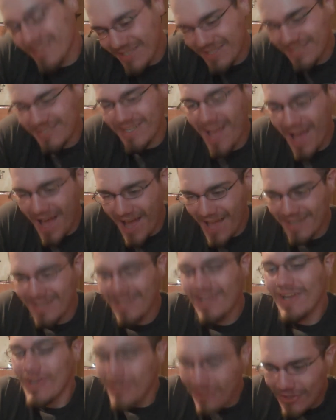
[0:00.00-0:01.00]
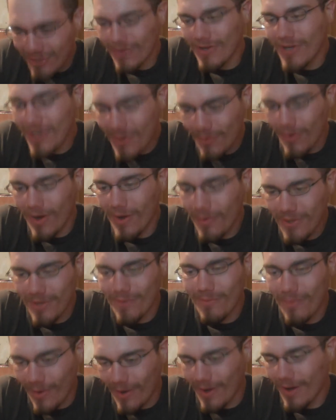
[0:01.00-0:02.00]
She's not doing what we
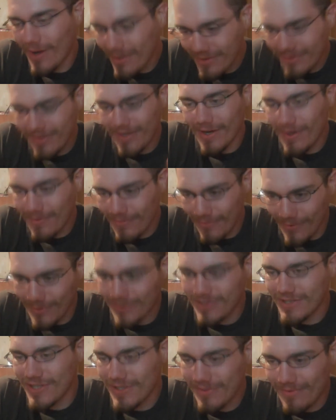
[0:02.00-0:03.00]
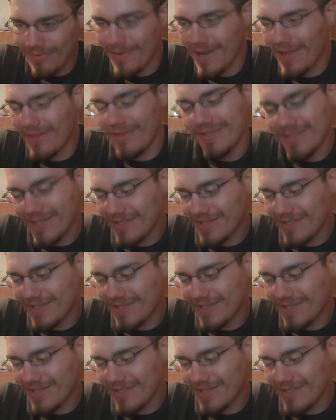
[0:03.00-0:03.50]
want, therefore she's rebelling.